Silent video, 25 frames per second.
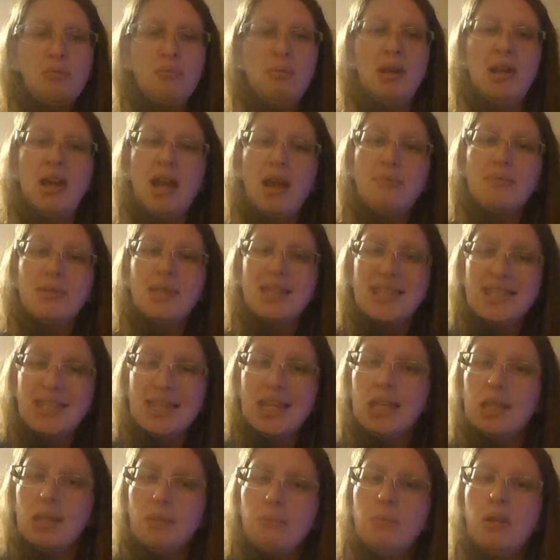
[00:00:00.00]
so being able to
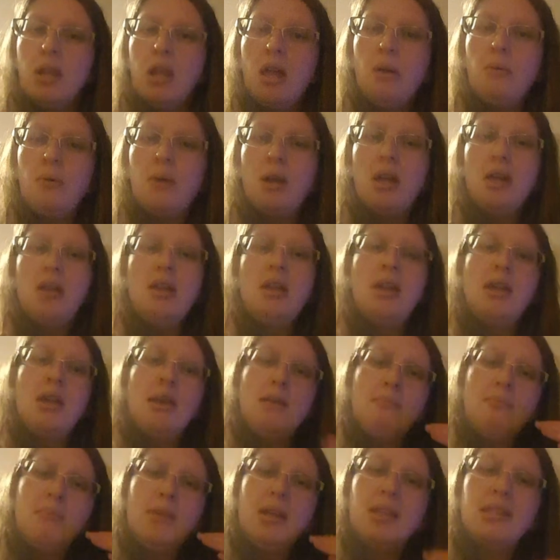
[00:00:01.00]
sit them lower
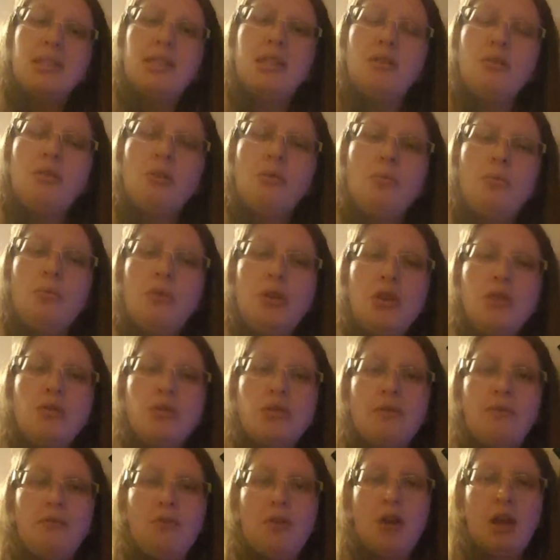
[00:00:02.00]
means you can use
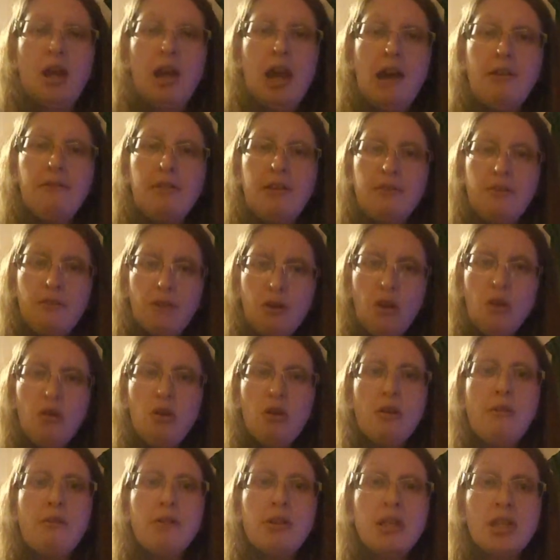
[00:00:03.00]
the front carry for
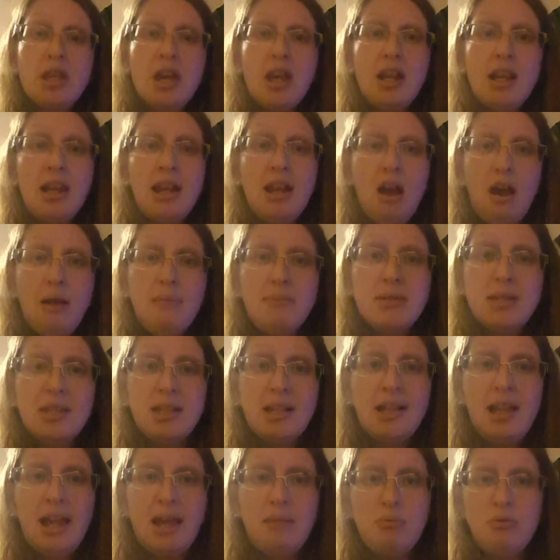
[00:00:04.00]
longer. And certainly I'm
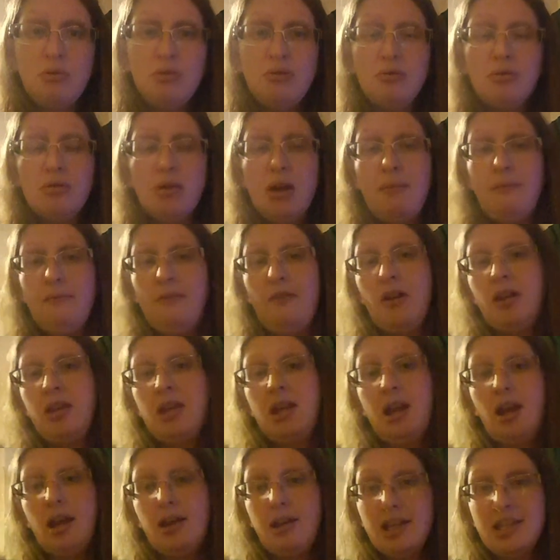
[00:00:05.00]

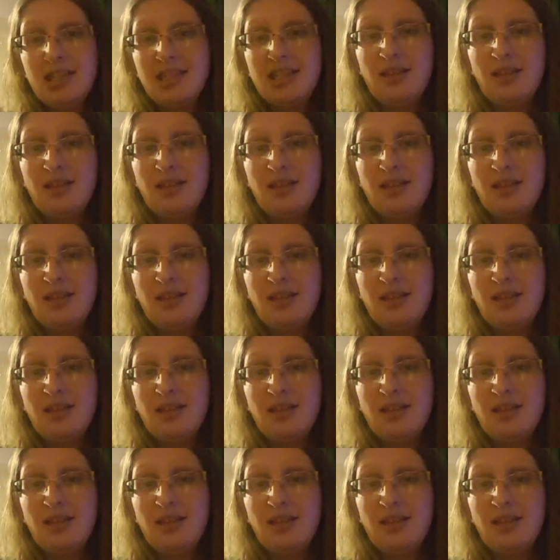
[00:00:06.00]
finding I can